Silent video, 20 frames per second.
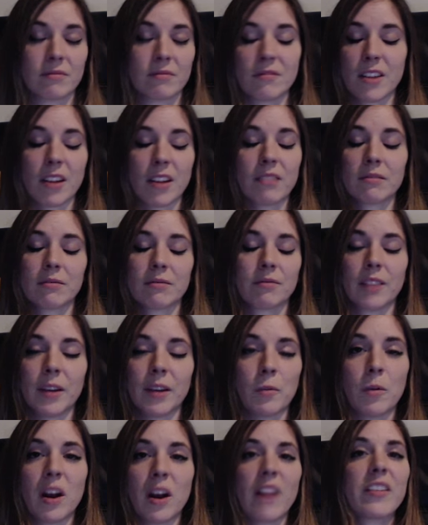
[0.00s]
So, like,
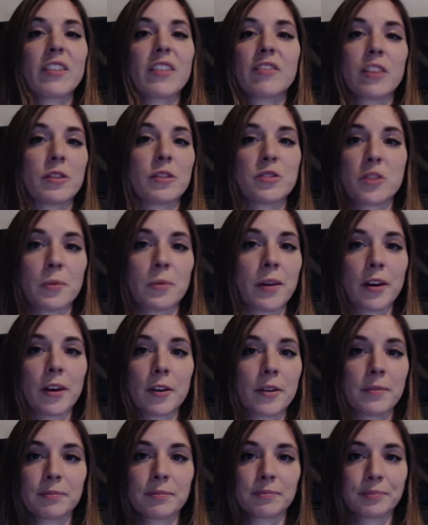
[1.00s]
whatever floats your boat.
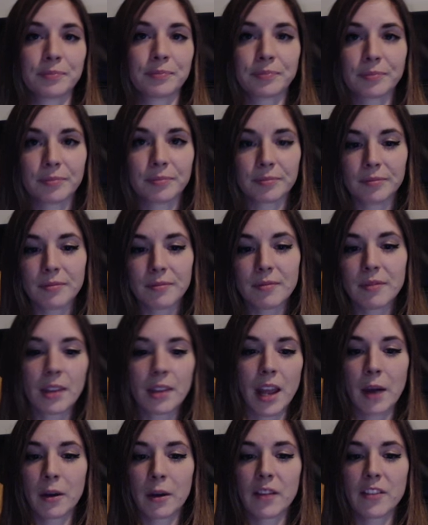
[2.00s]

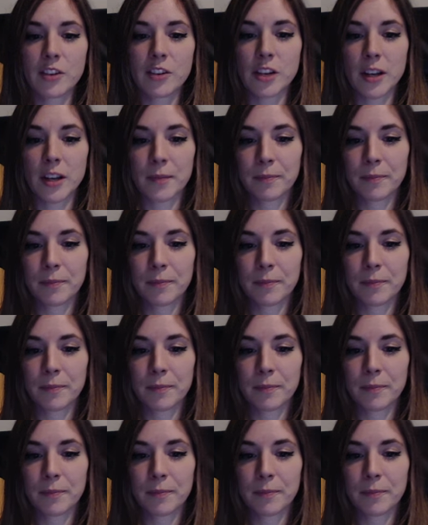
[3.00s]
I don't give a shit.